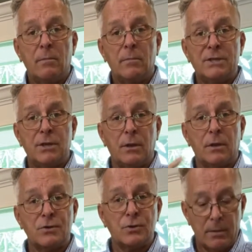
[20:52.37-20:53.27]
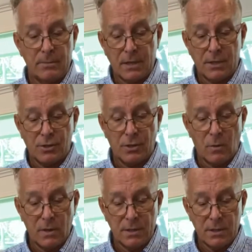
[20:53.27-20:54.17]
material treatment that you're
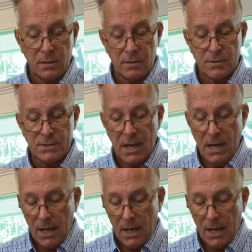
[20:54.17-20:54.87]
going to use.